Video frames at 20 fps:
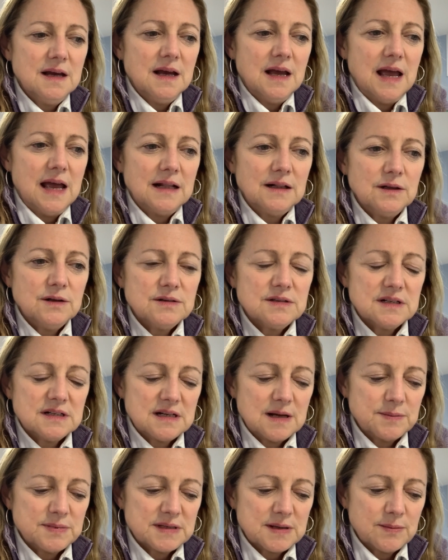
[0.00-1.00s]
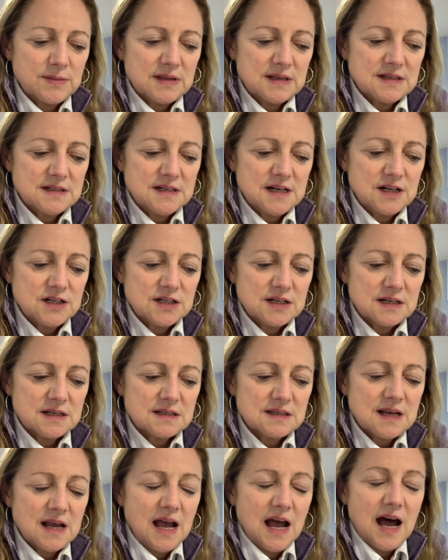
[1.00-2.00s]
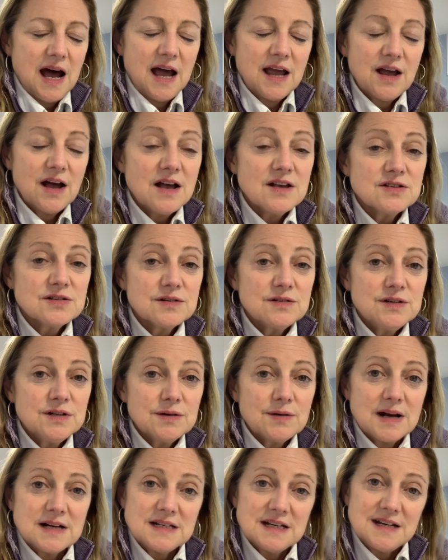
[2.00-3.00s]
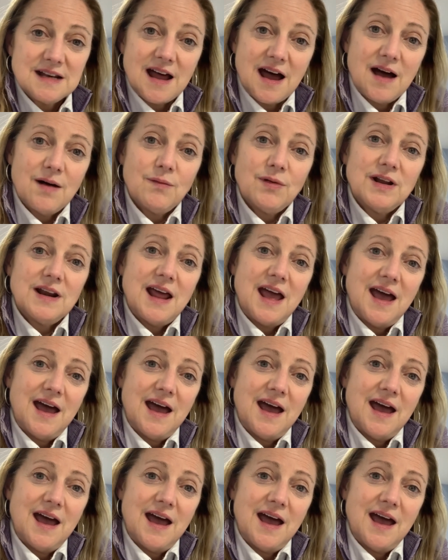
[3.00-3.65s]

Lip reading: and loosened up some of the stitches. I also knew I did not want to